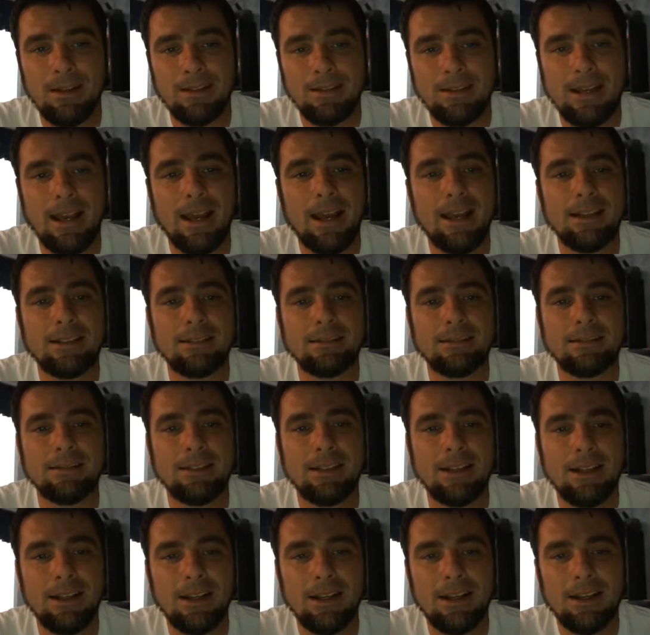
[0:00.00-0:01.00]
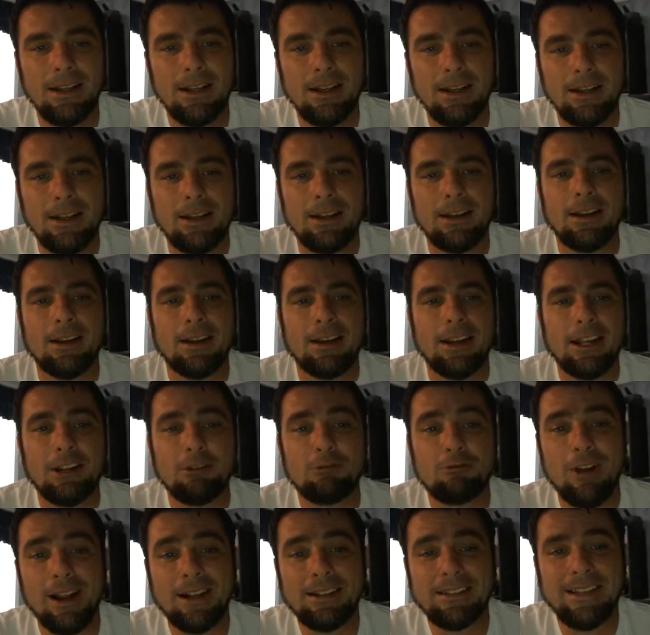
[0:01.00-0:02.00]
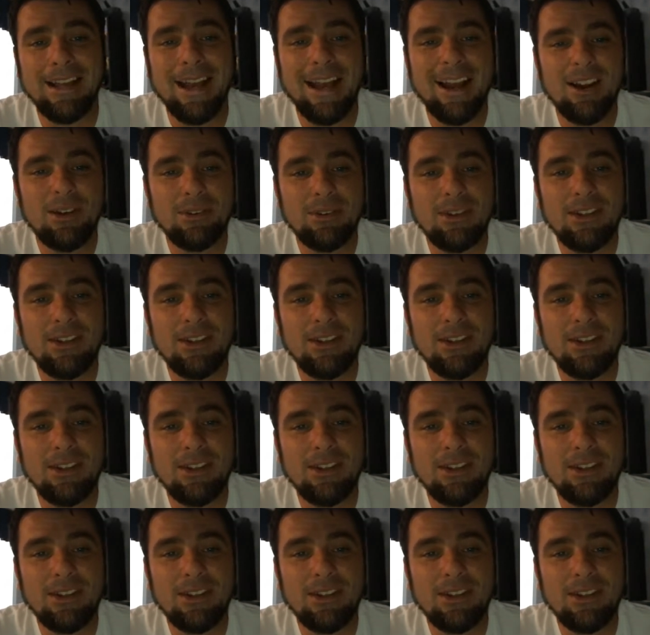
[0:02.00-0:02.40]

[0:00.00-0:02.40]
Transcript: 10, erectile